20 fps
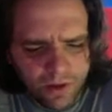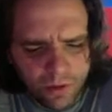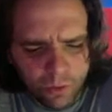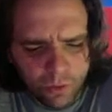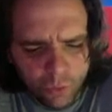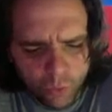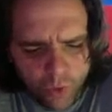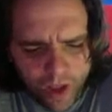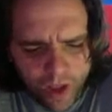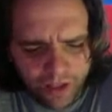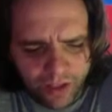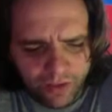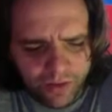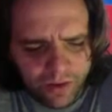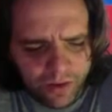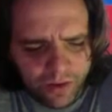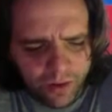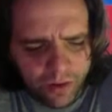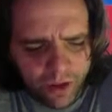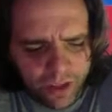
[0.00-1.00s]

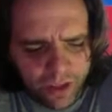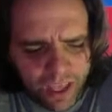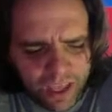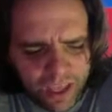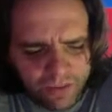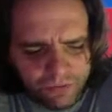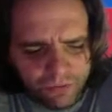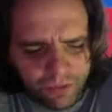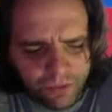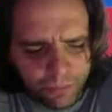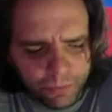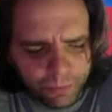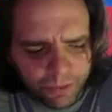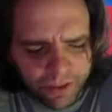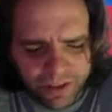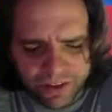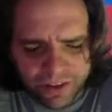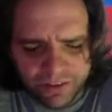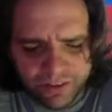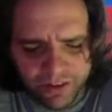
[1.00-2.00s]
Well, if the
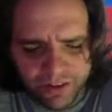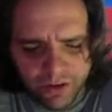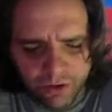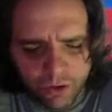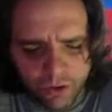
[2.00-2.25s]
police